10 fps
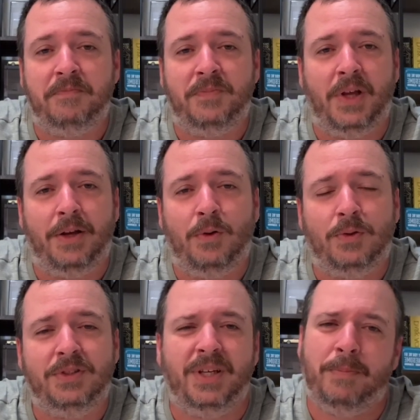Not an
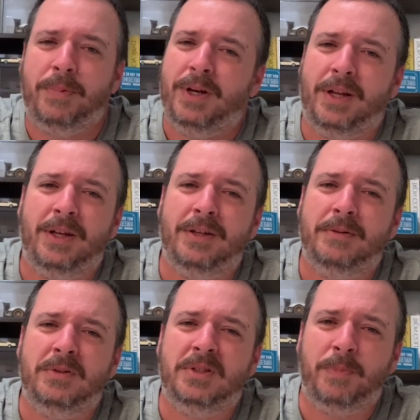old set, but not a
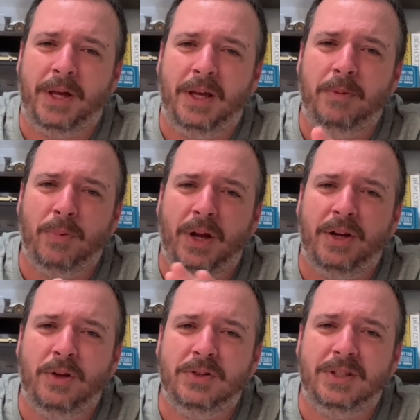spanking brand
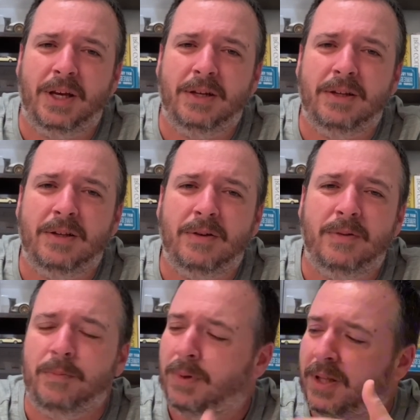new set.
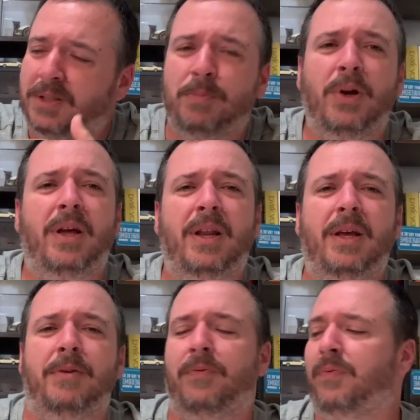But let's bring it
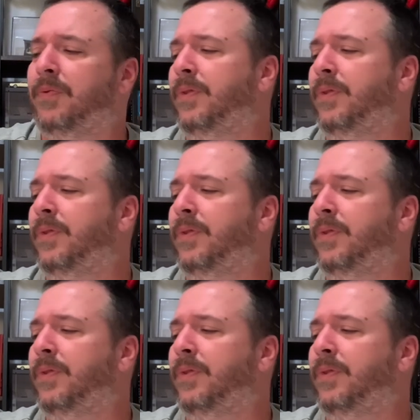in.